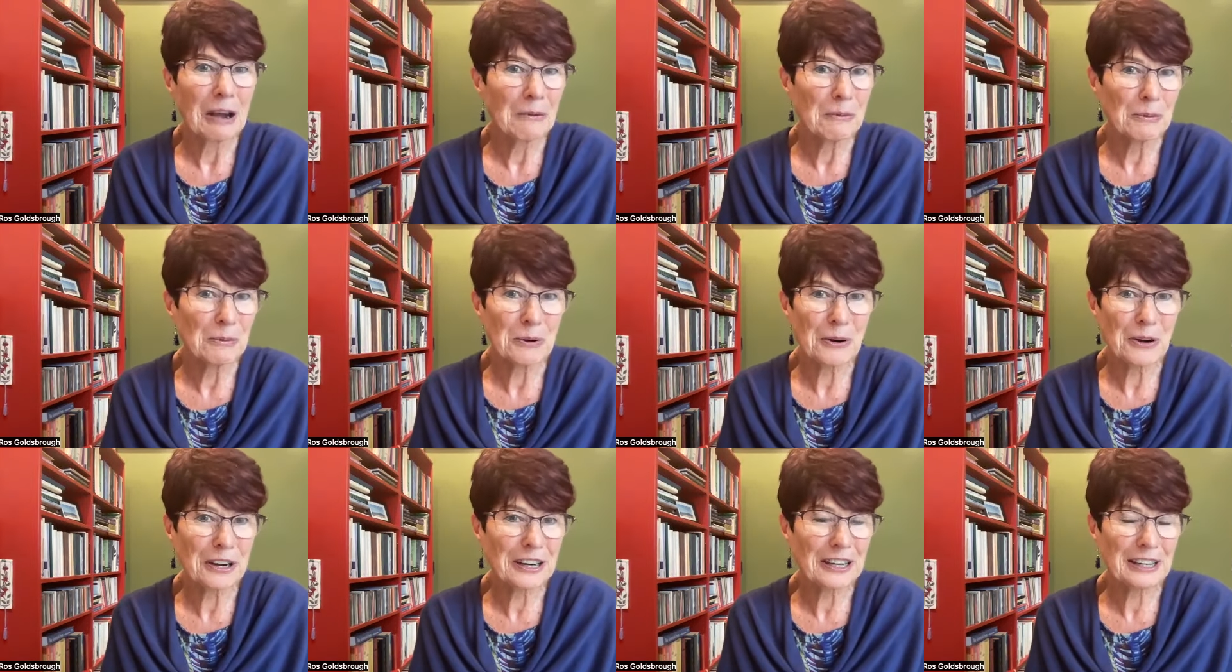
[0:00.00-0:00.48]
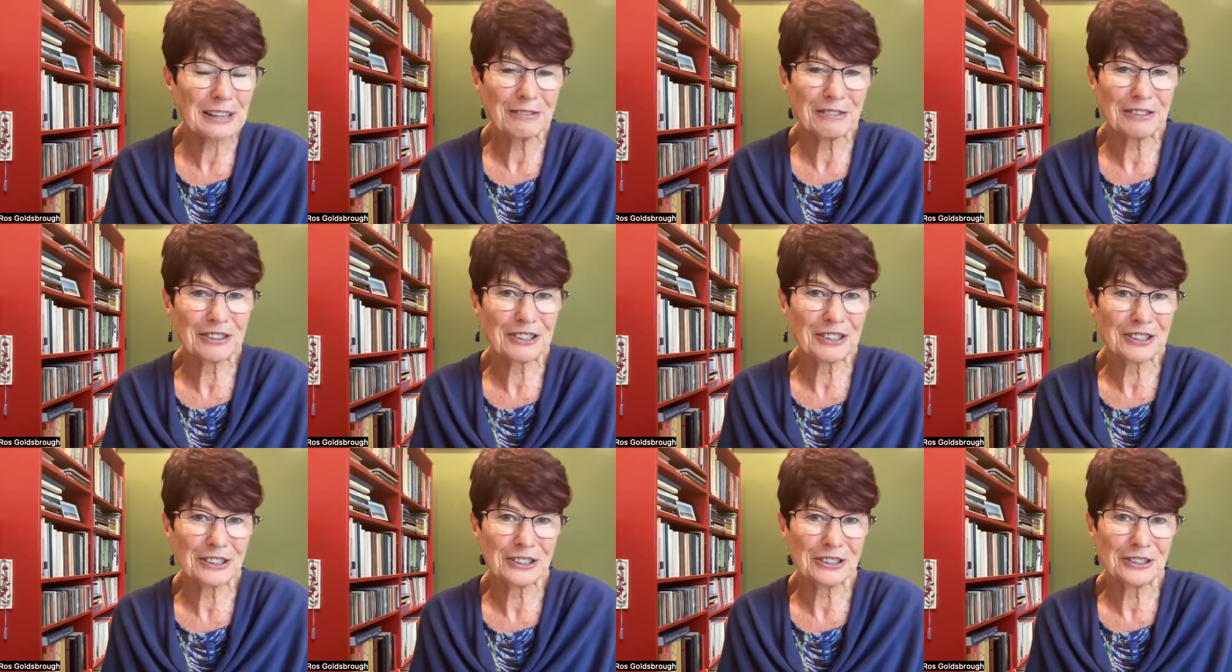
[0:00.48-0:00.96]
working
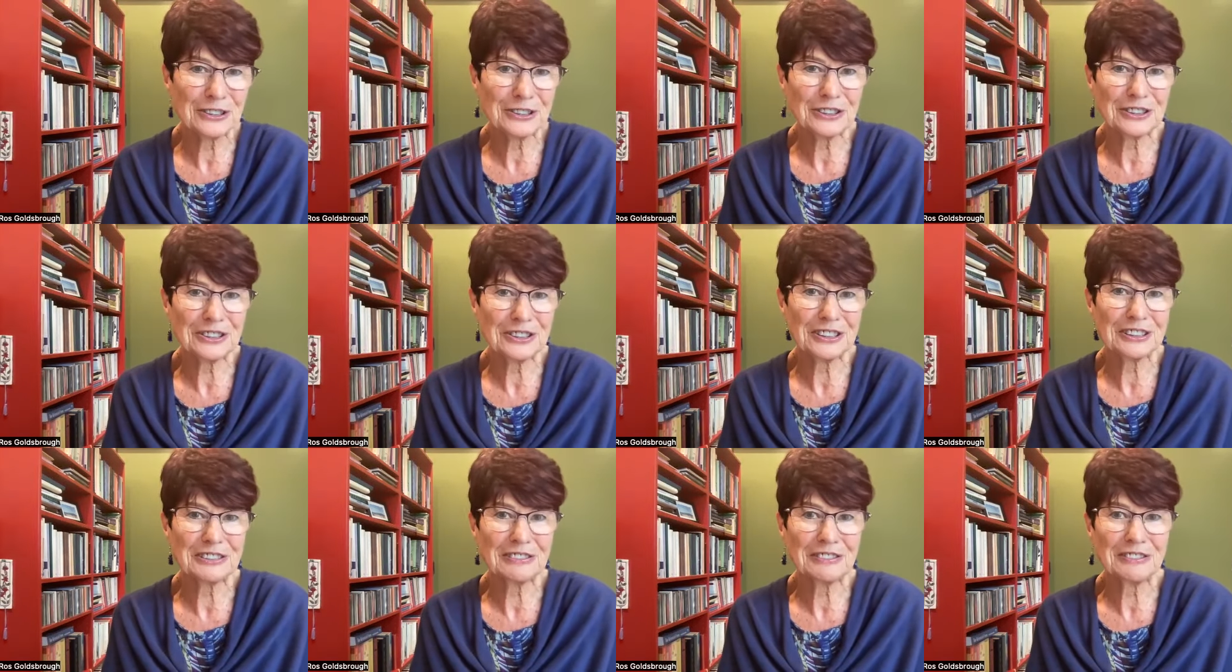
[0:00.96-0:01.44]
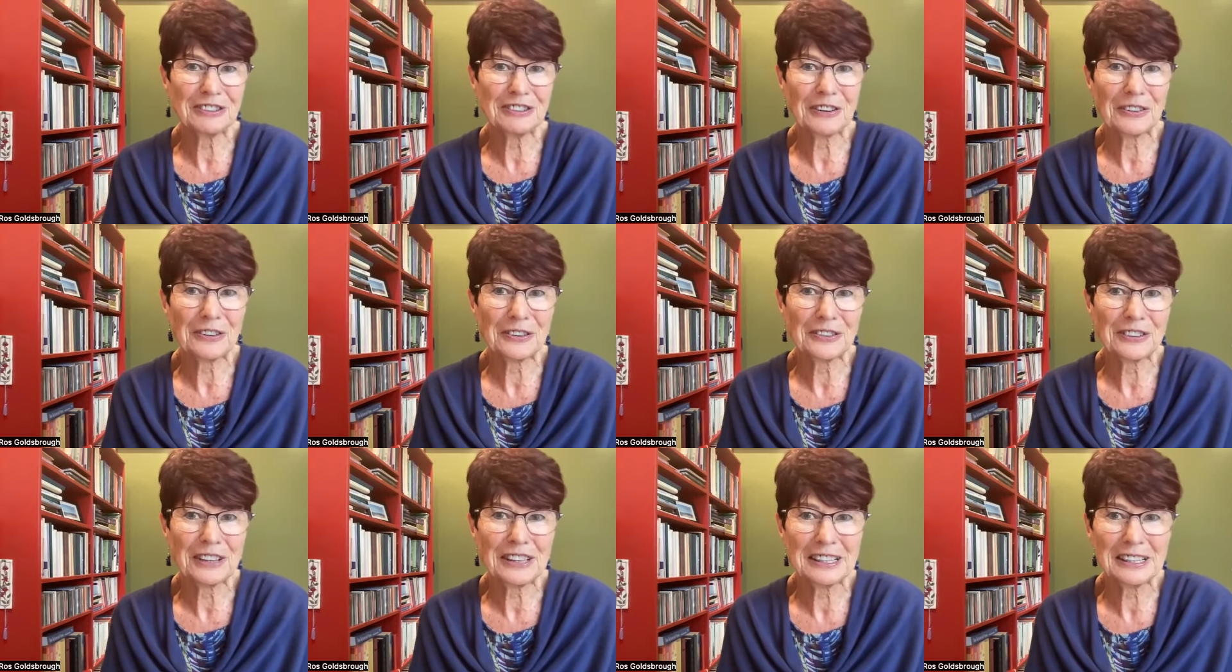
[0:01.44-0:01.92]
with the children
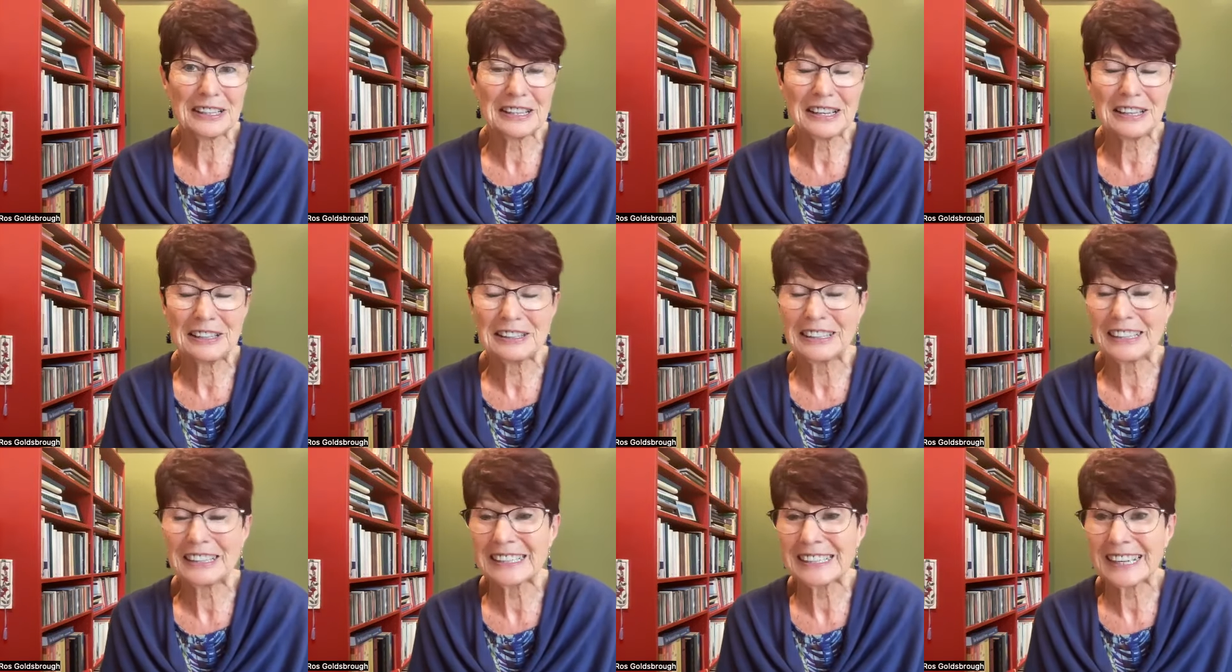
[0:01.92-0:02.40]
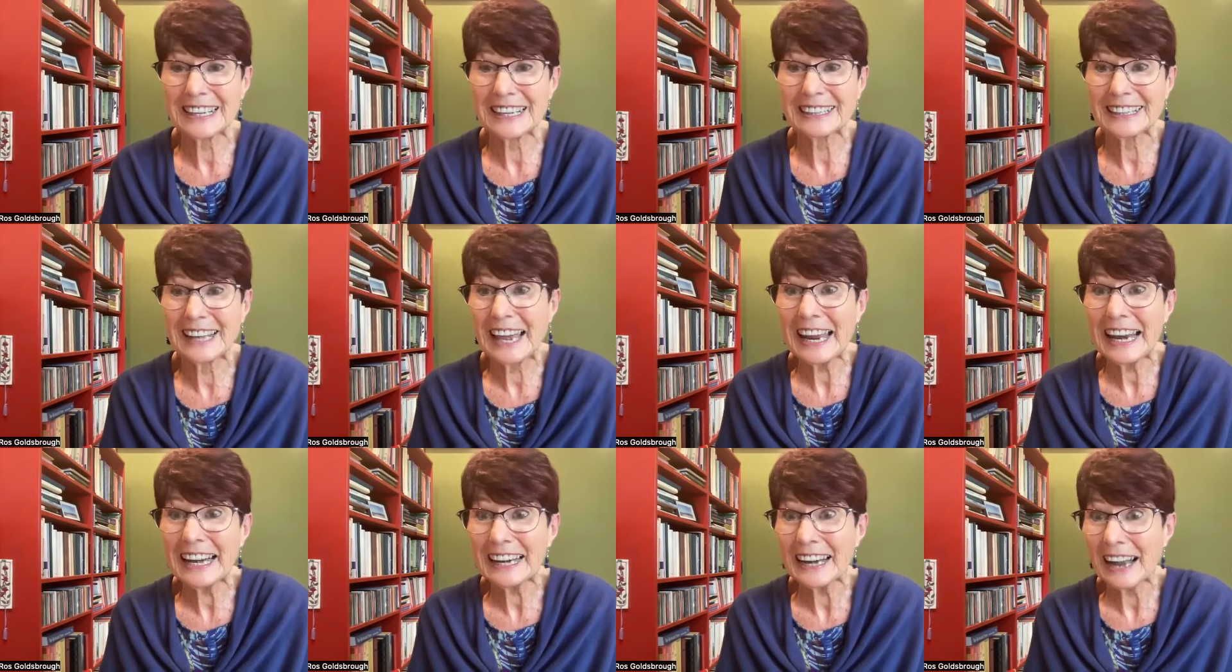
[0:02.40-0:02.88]
on this, that
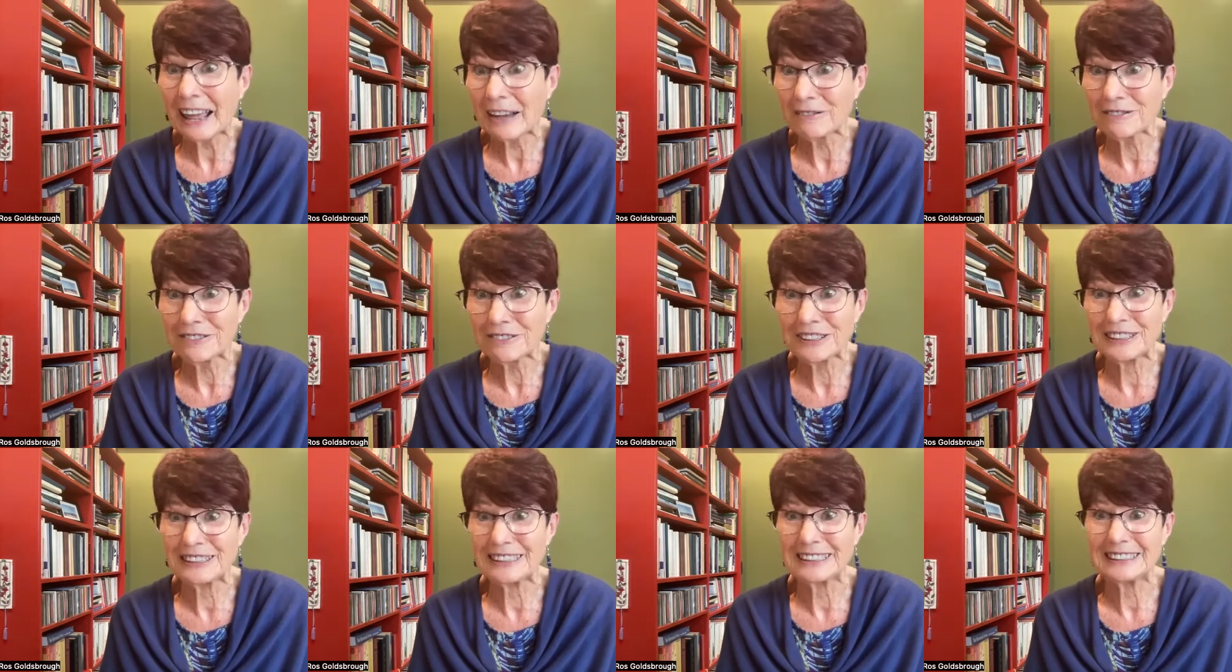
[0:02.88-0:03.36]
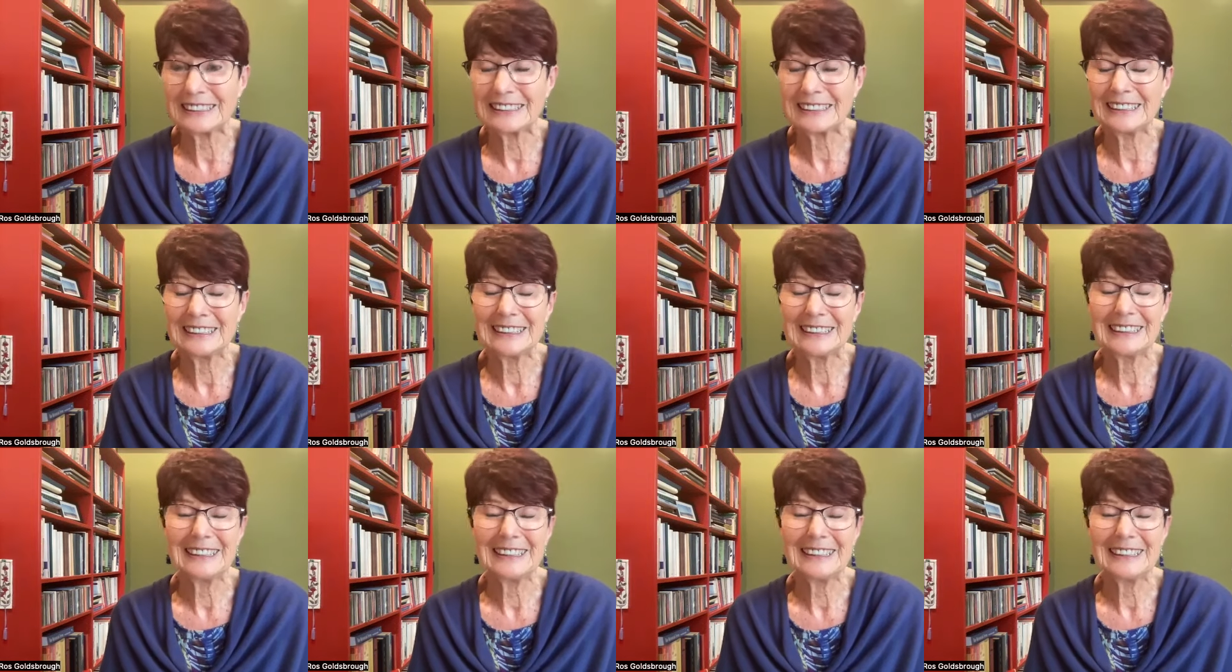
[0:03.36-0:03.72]
they loved it,